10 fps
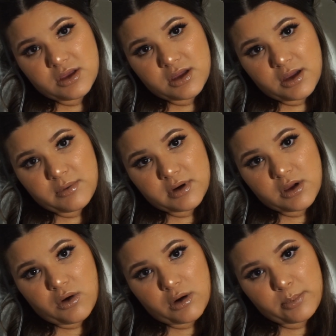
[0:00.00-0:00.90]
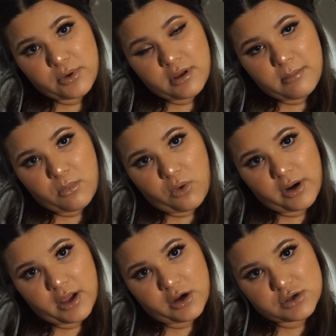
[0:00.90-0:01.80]
think I want to incorporate more
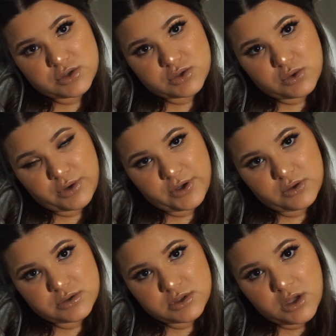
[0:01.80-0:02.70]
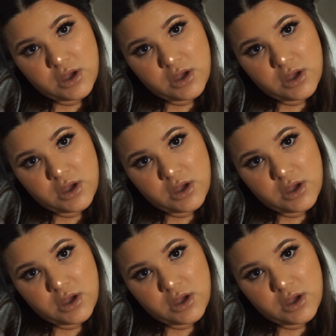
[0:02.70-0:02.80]
hair tutorials